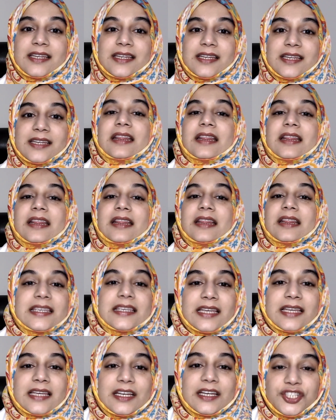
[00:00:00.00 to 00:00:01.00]
These
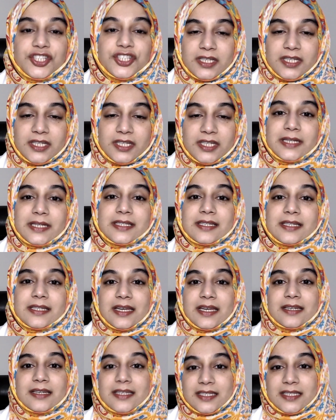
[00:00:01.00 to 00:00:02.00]
adjustments need
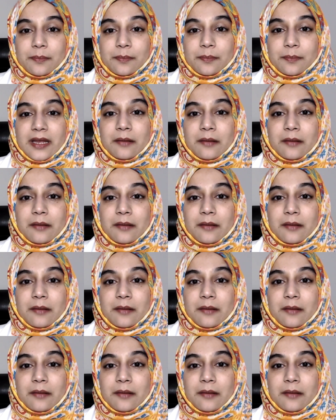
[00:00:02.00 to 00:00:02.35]
discipline,